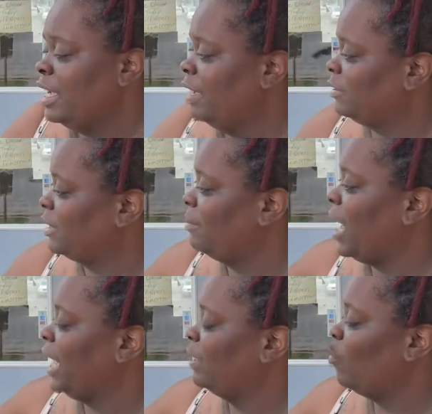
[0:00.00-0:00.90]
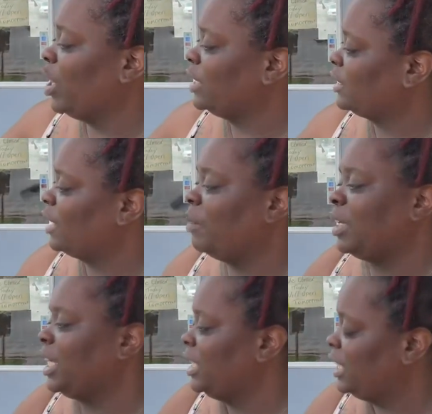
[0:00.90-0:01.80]
If somebody wanted something
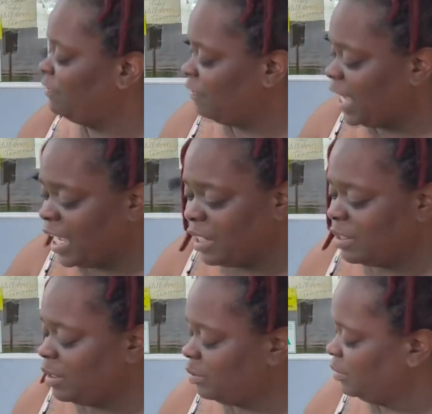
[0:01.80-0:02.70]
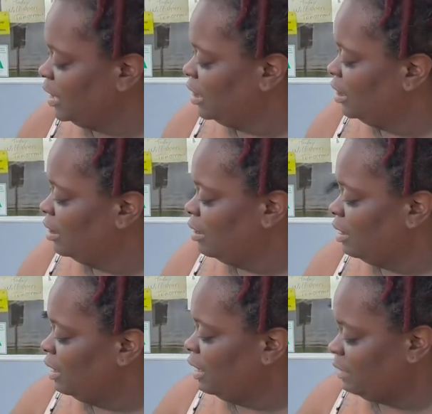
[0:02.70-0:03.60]
to eat, he fed them.
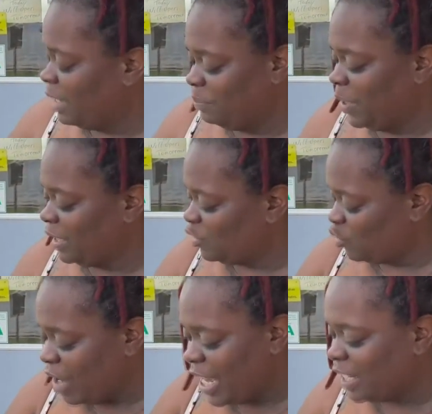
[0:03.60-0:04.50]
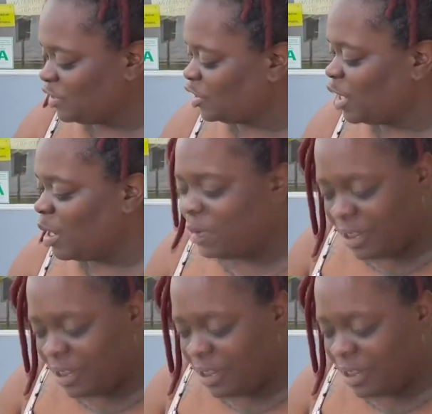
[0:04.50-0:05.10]
They picked trash up, he'll